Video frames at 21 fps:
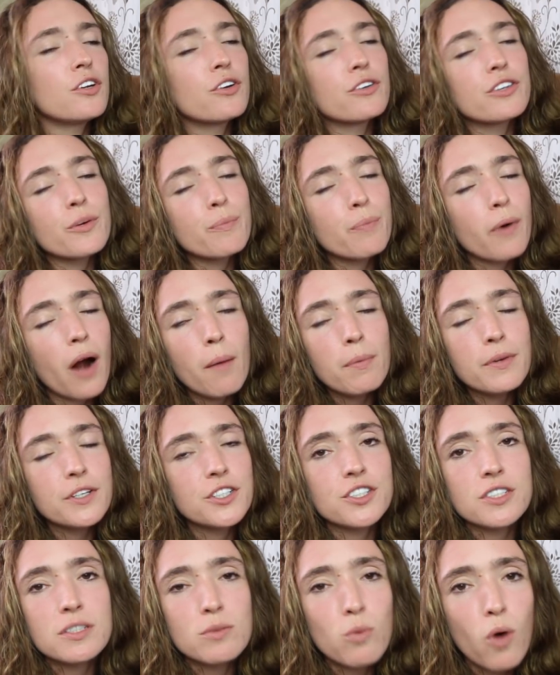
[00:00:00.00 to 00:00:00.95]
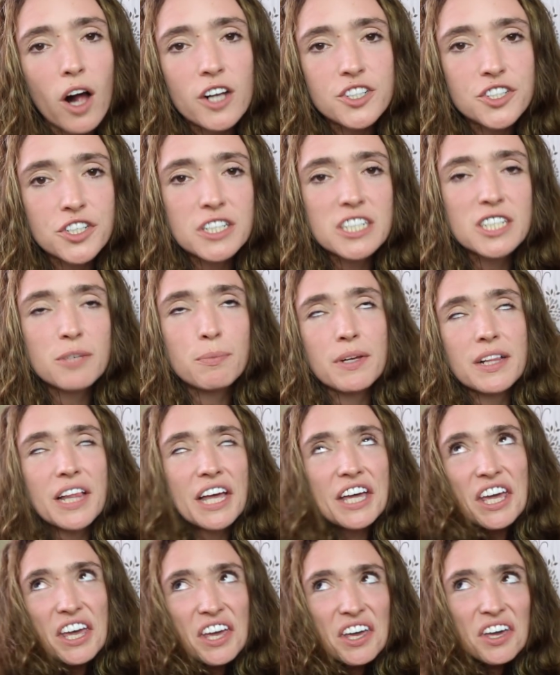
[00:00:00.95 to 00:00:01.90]
You know, they're probably just watching to be
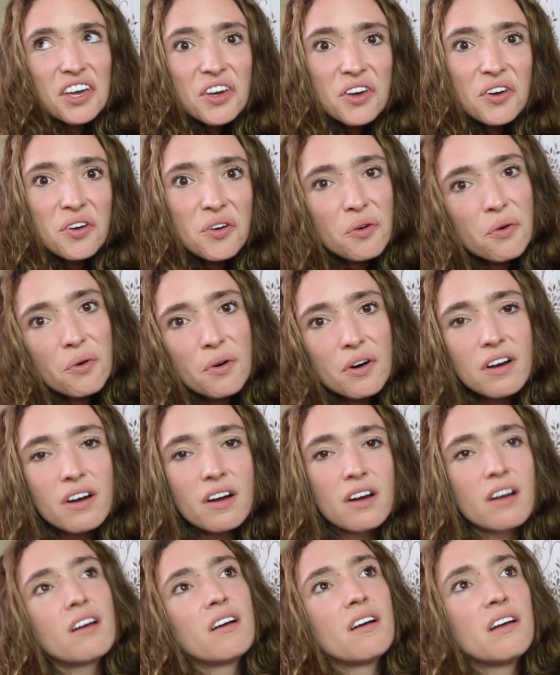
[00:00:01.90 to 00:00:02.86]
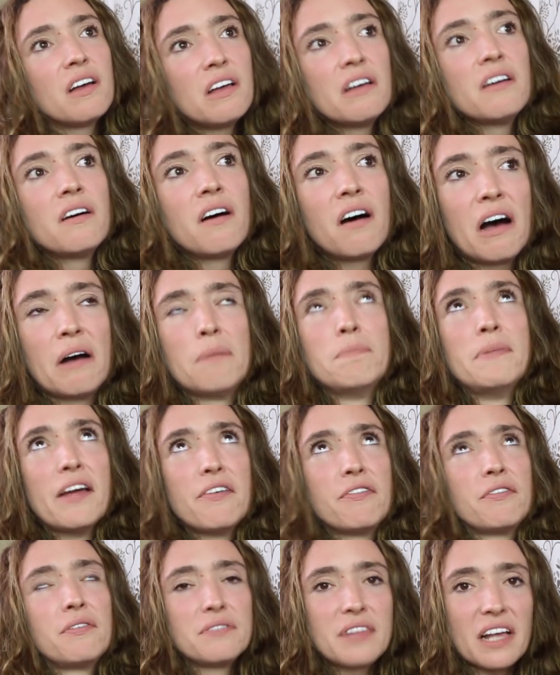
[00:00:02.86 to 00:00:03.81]
like, ew,
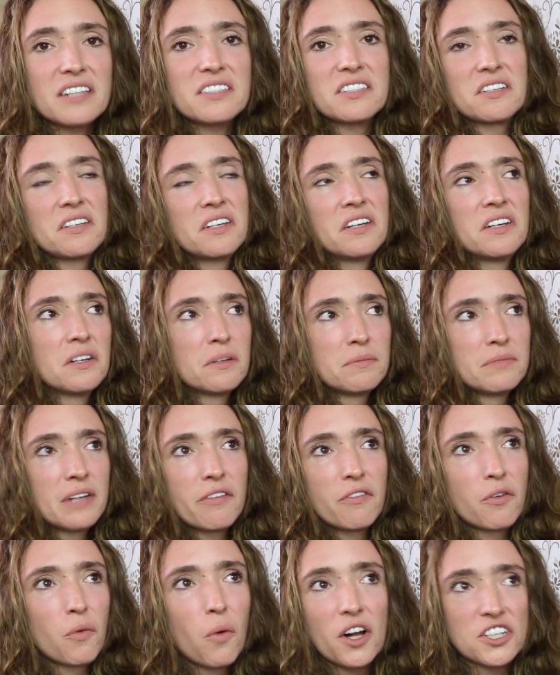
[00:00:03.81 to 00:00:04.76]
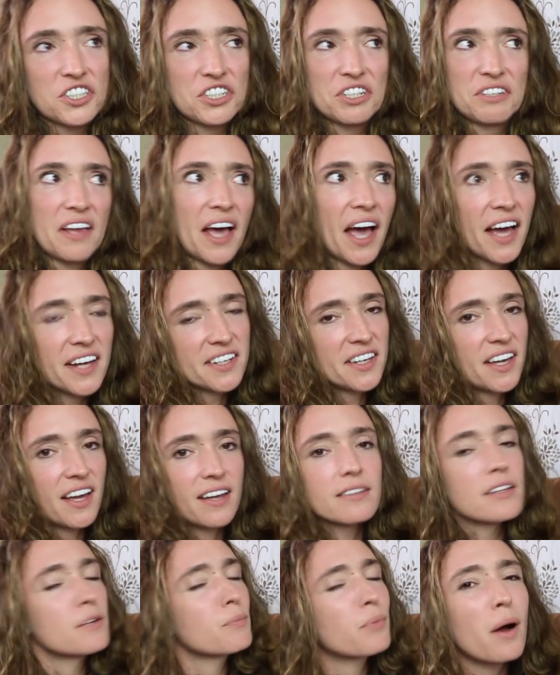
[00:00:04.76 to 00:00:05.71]
that's never watching that
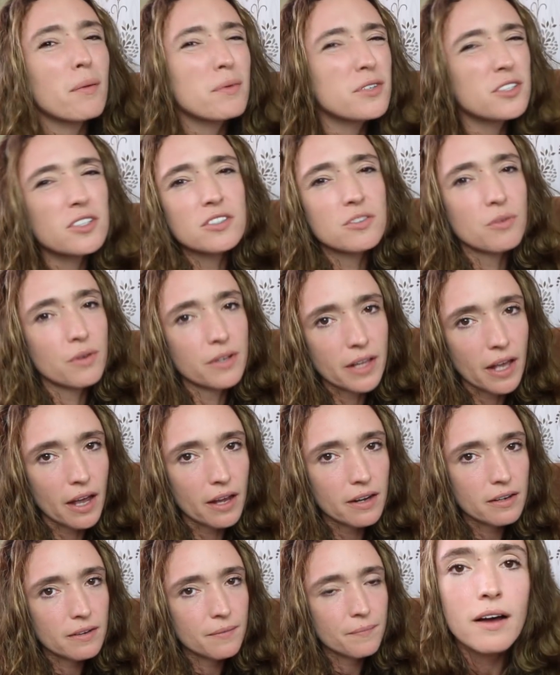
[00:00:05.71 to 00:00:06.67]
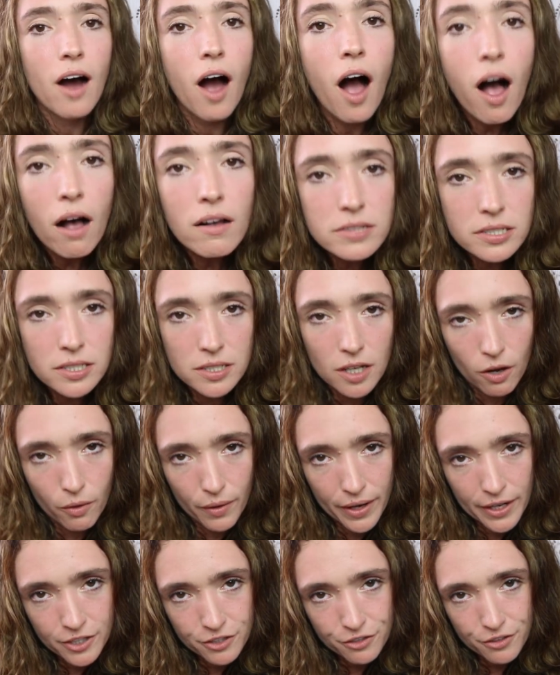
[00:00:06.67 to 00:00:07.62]
again. They're probably just doing that.
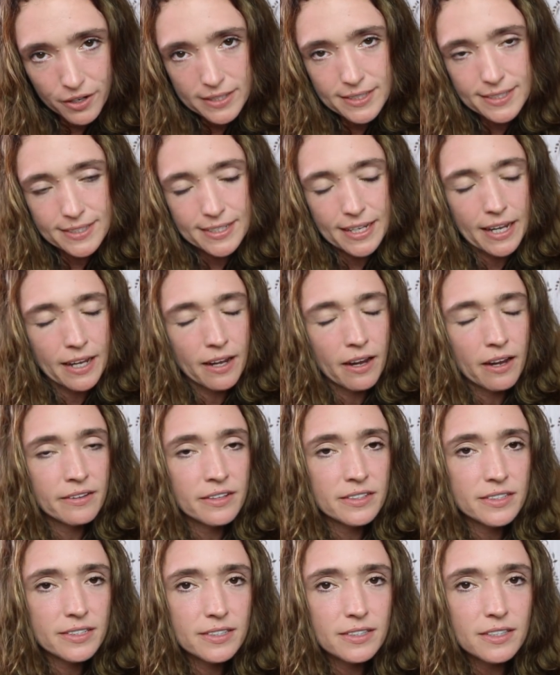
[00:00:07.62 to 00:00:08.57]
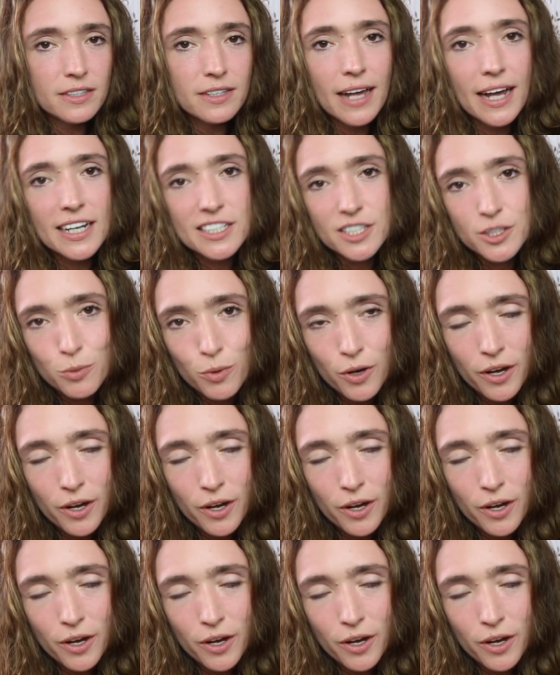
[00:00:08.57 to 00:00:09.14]
Also interesting, and this is the last